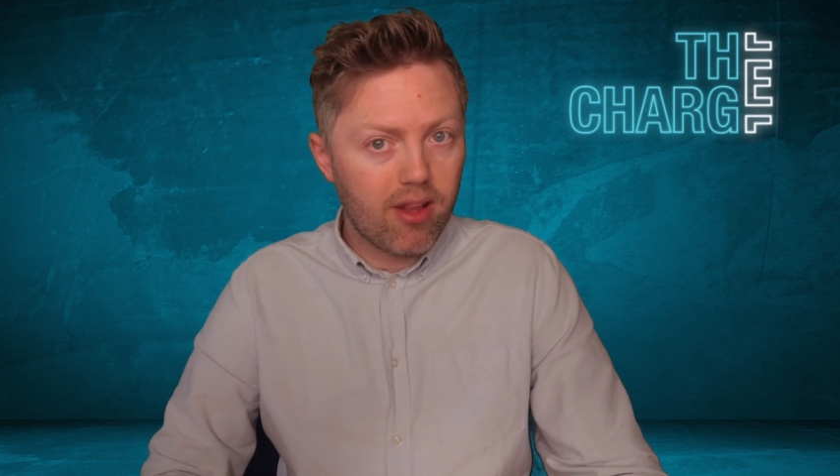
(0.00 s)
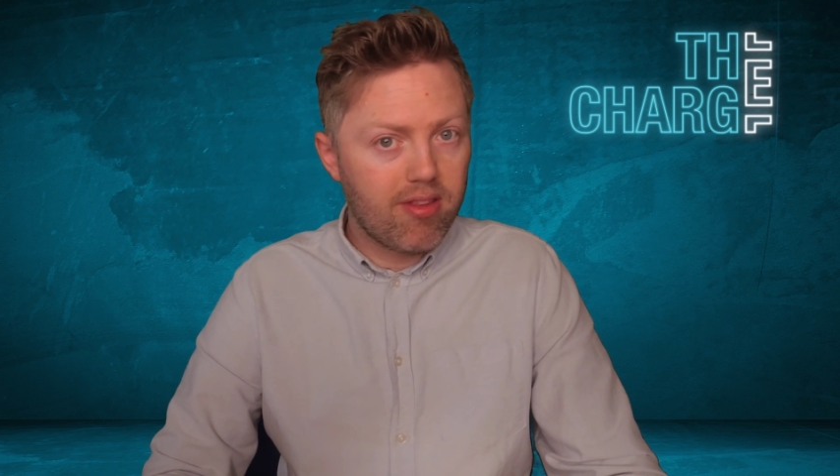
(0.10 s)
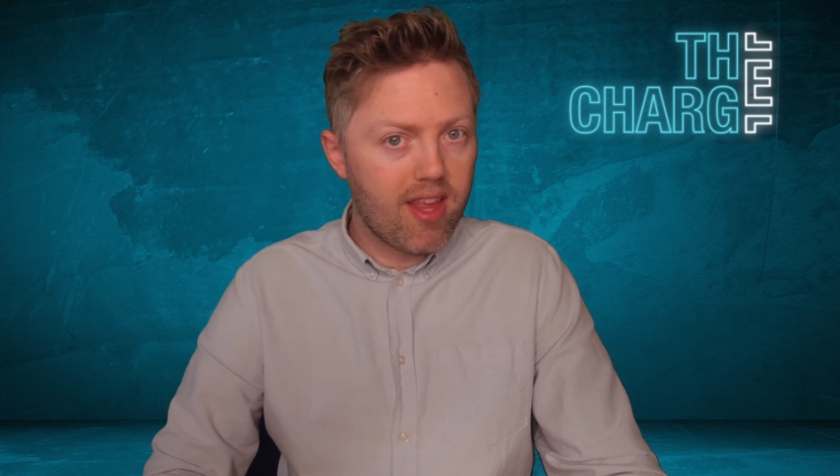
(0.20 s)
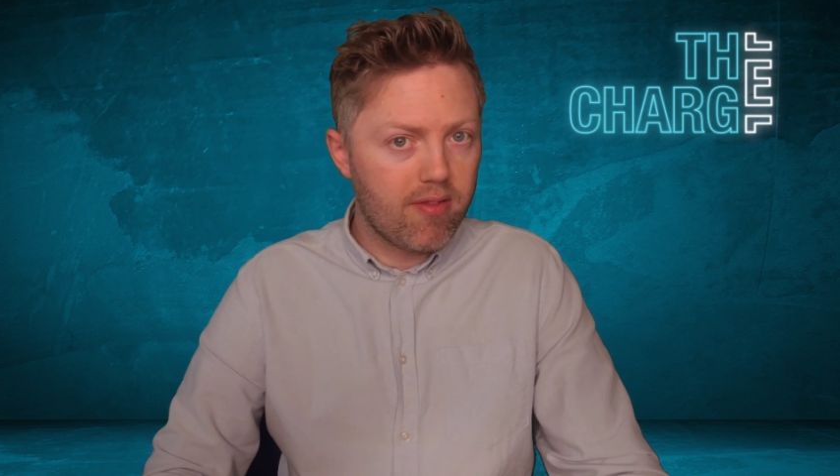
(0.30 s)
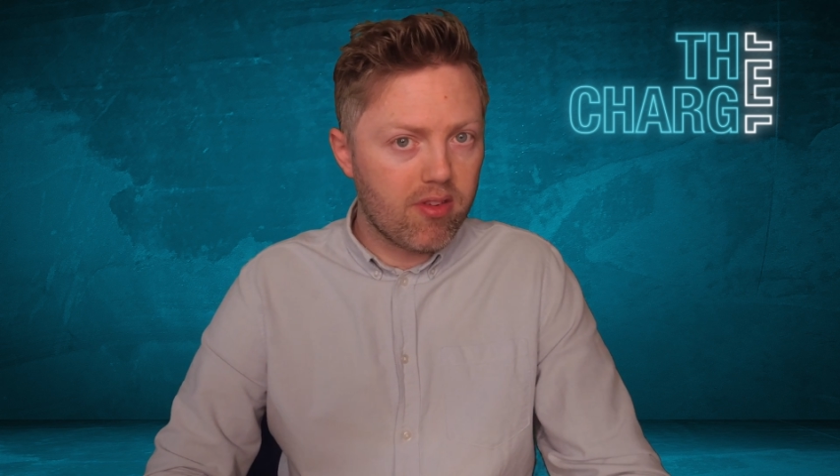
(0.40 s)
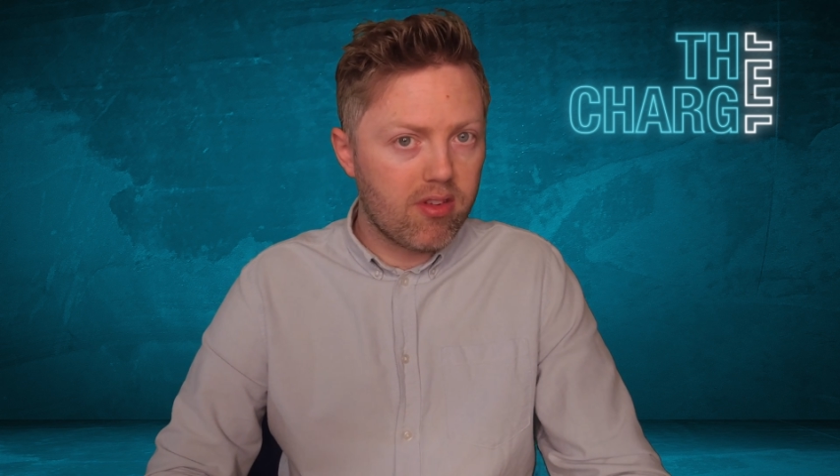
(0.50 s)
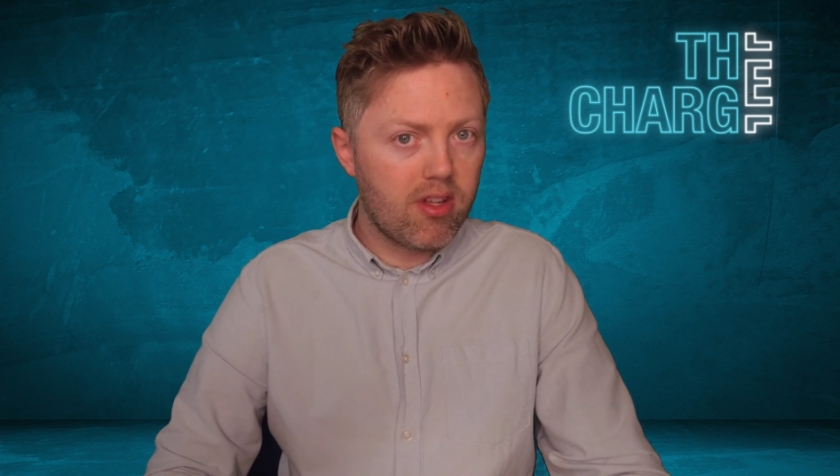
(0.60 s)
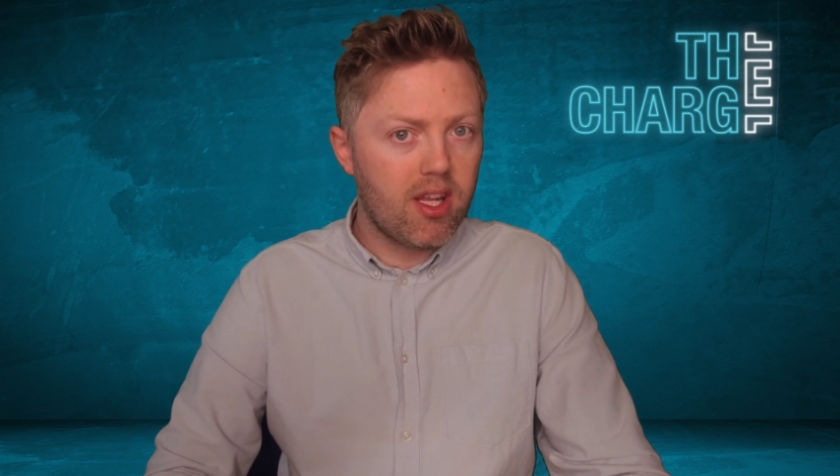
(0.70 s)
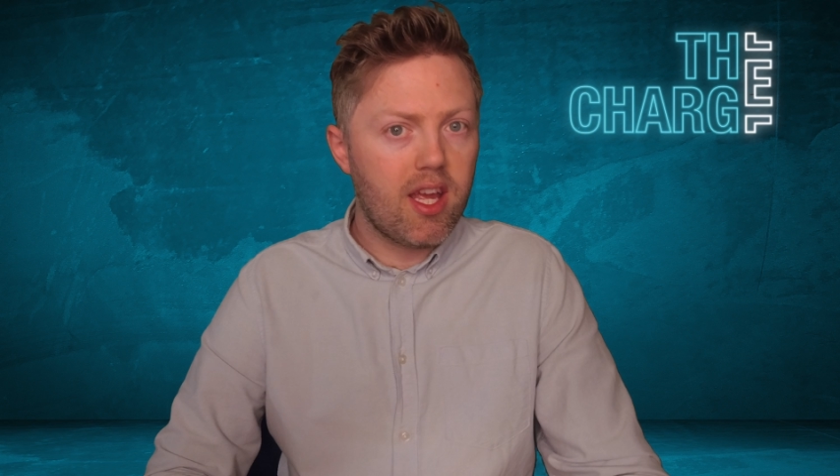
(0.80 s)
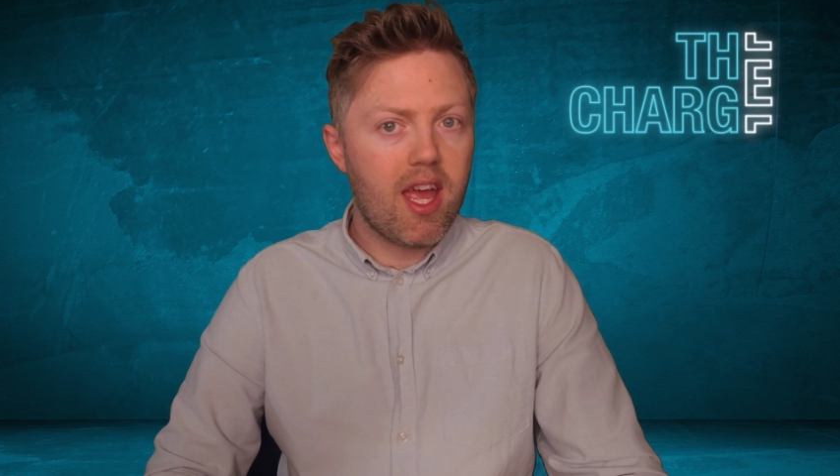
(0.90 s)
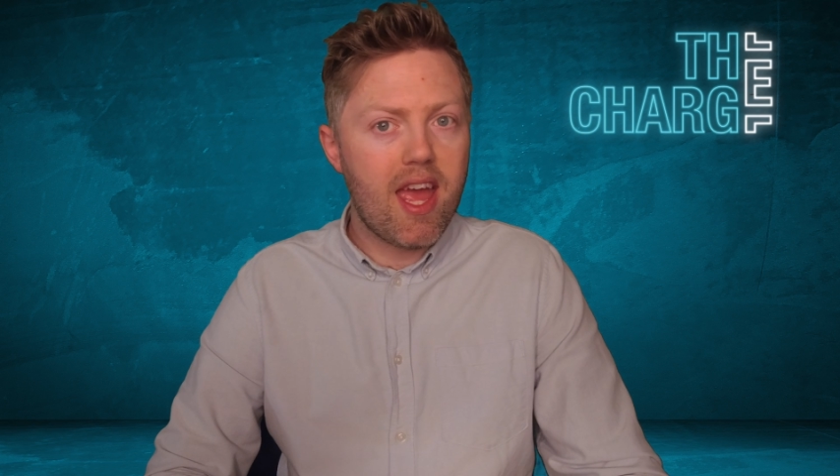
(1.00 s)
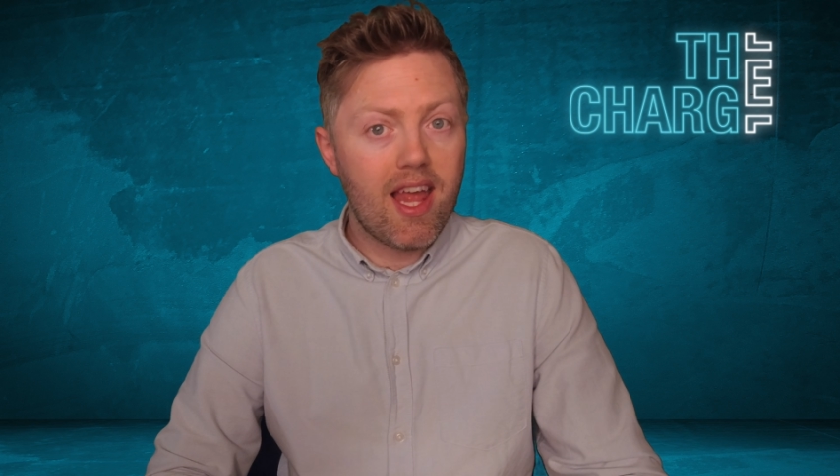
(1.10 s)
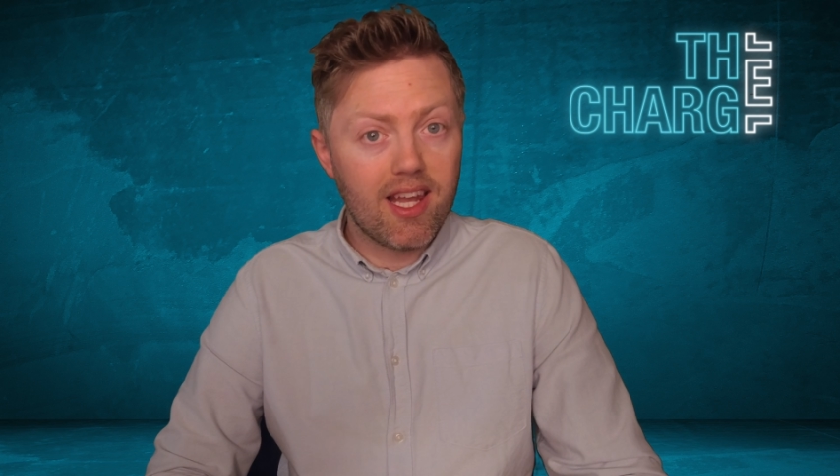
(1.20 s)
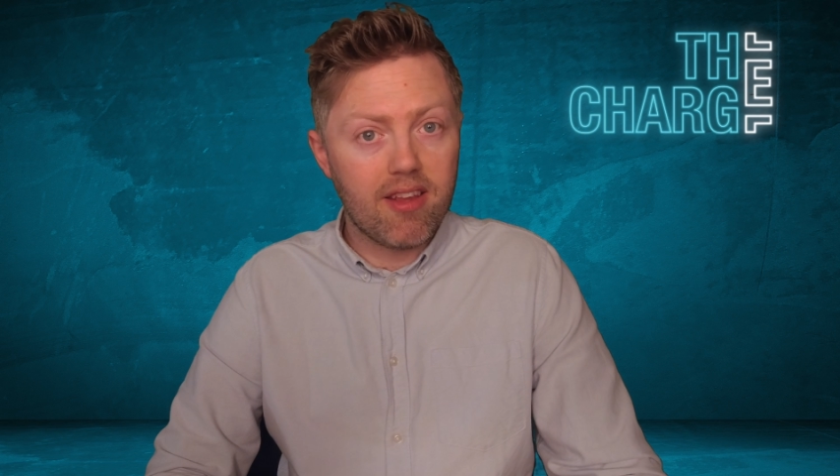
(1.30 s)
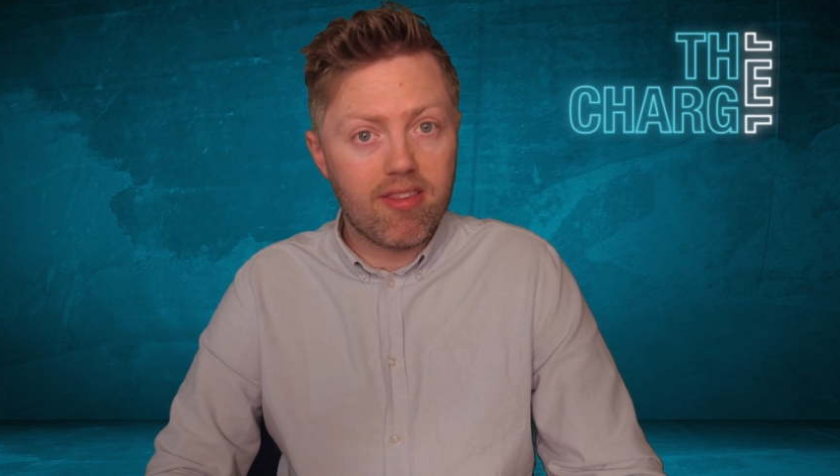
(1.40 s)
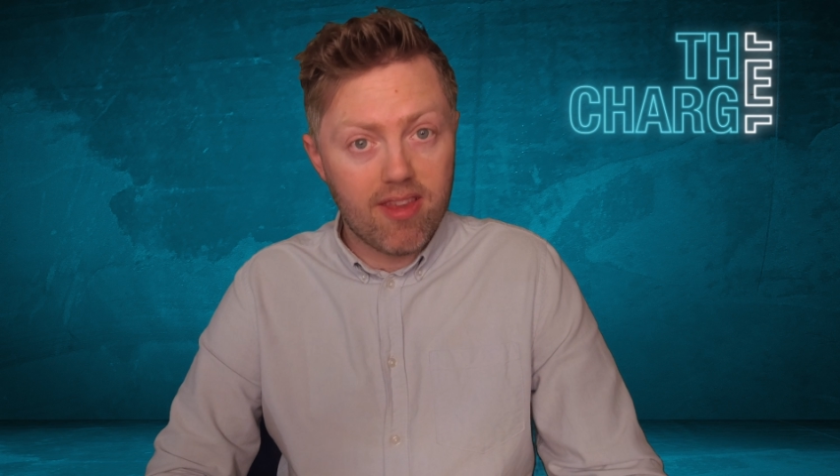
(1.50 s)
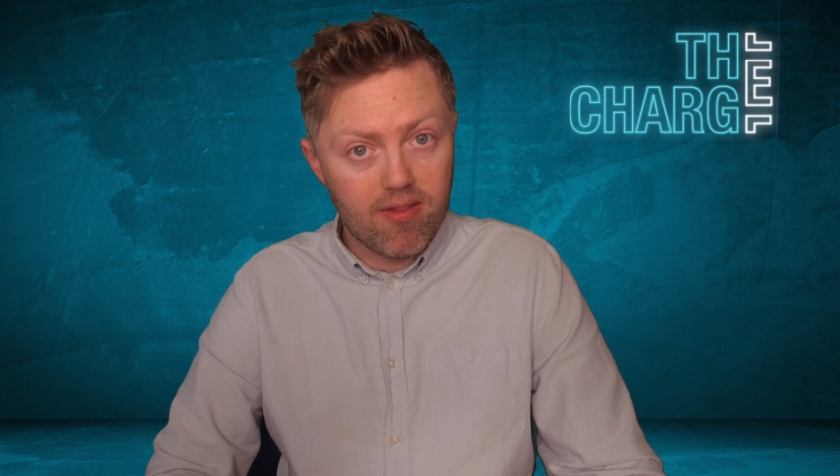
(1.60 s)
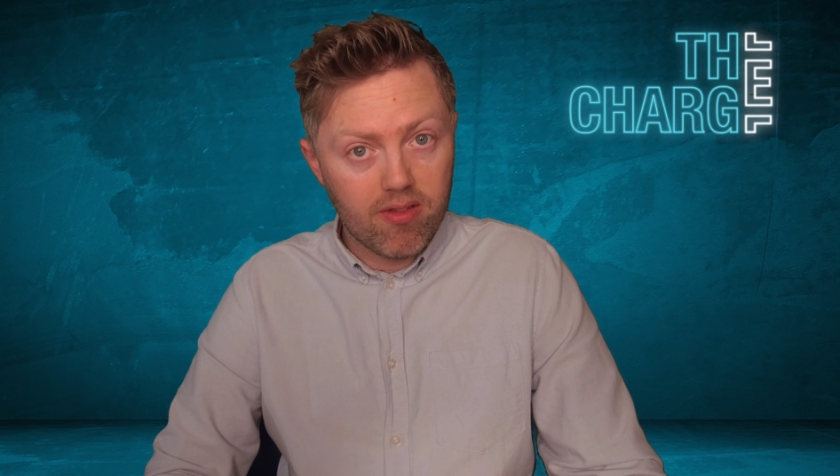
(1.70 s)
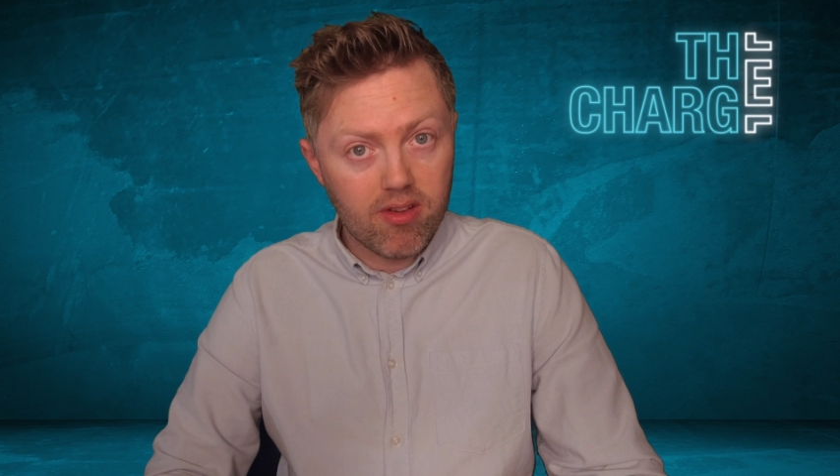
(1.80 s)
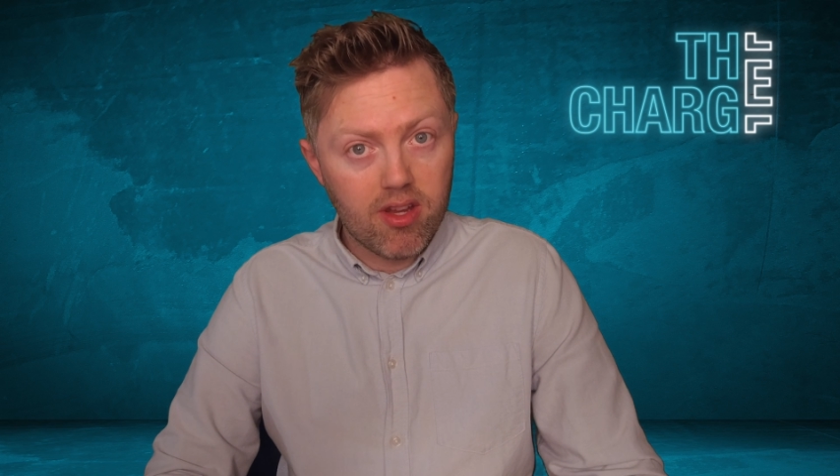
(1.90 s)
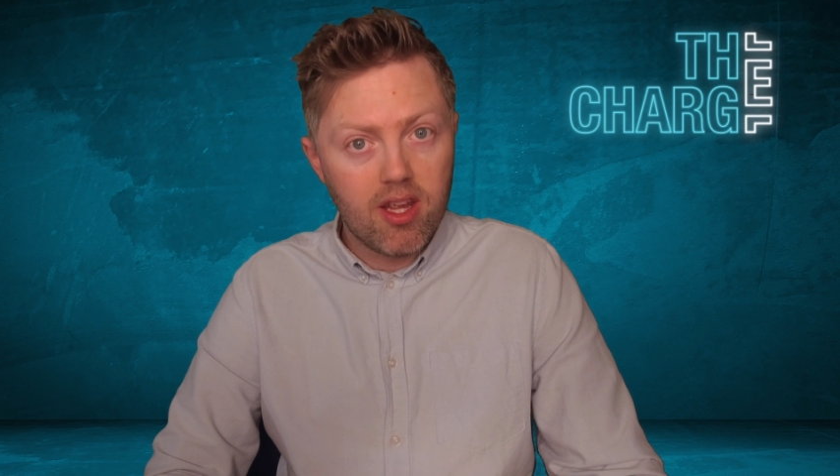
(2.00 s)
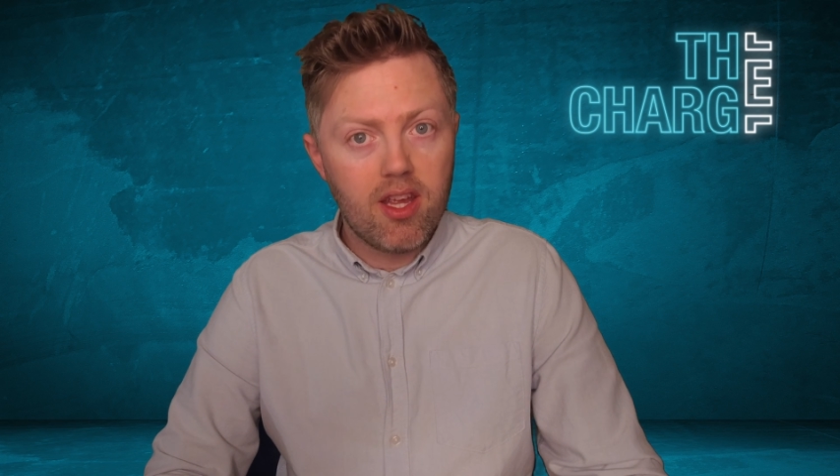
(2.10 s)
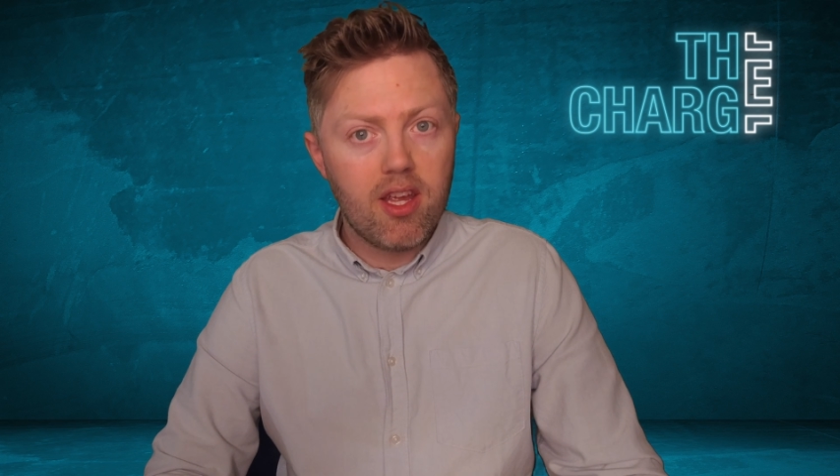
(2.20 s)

L7, LS7,